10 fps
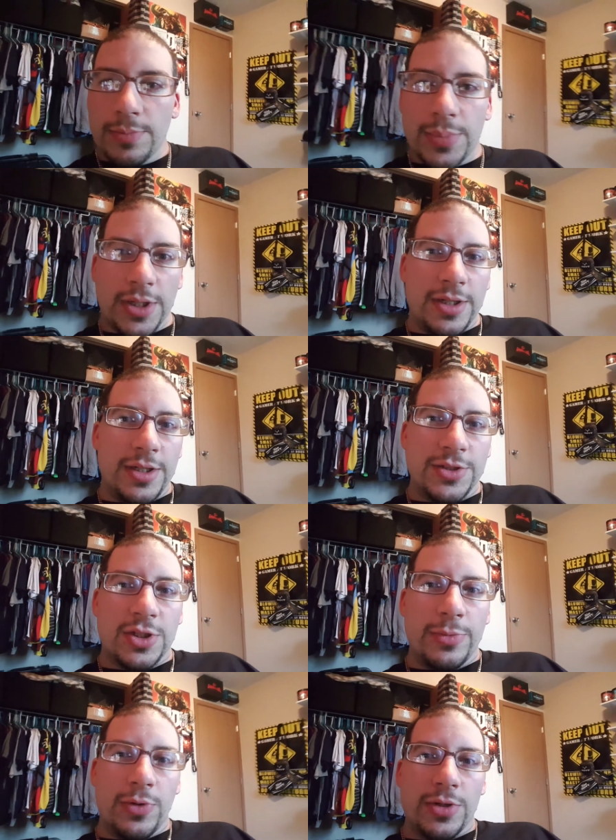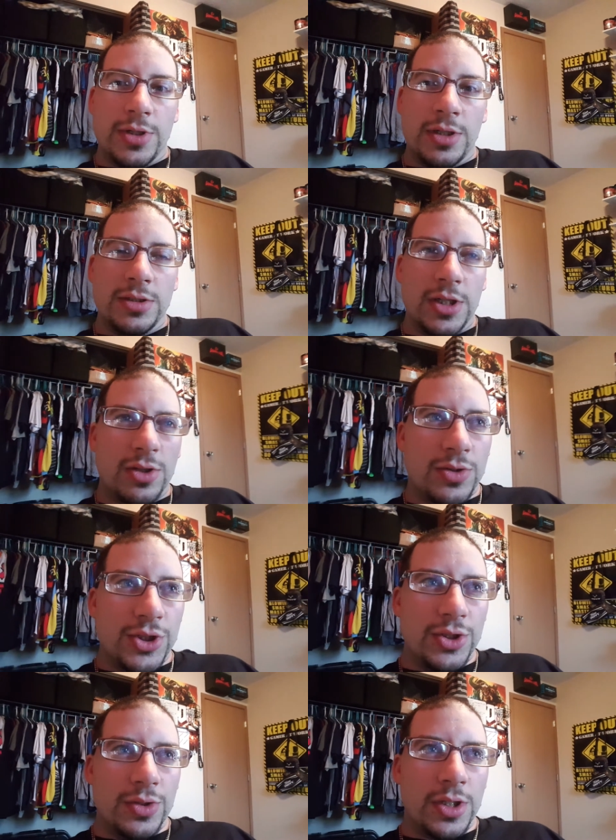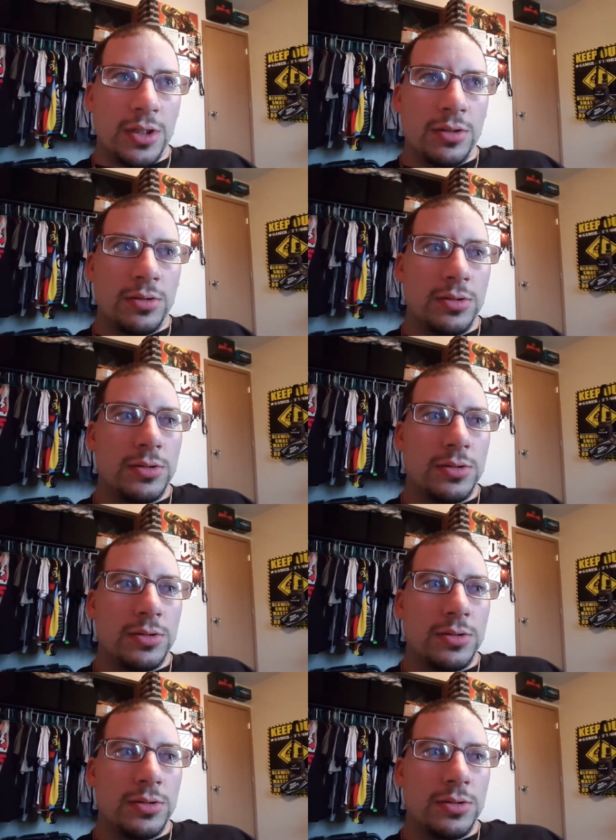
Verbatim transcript: but it's gonna be worth it. Get to go shooting.